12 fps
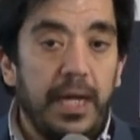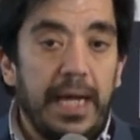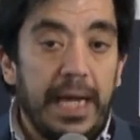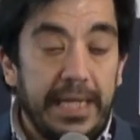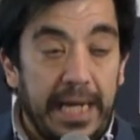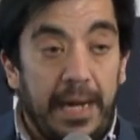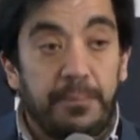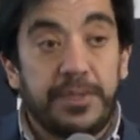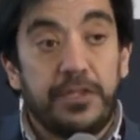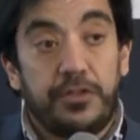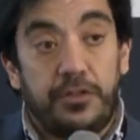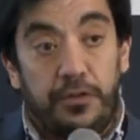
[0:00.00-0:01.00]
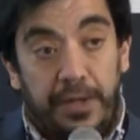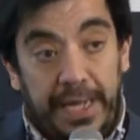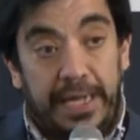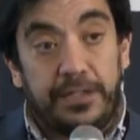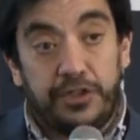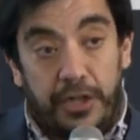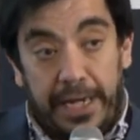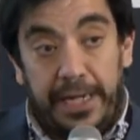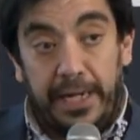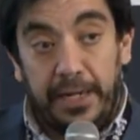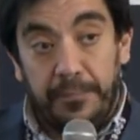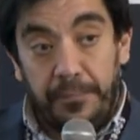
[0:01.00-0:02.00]
adapt to their
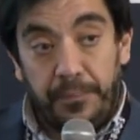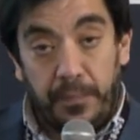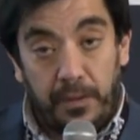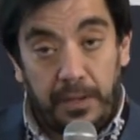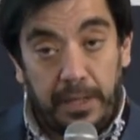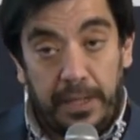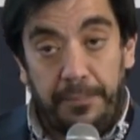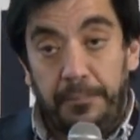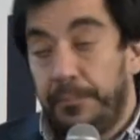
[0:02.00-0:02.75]
training. Okay.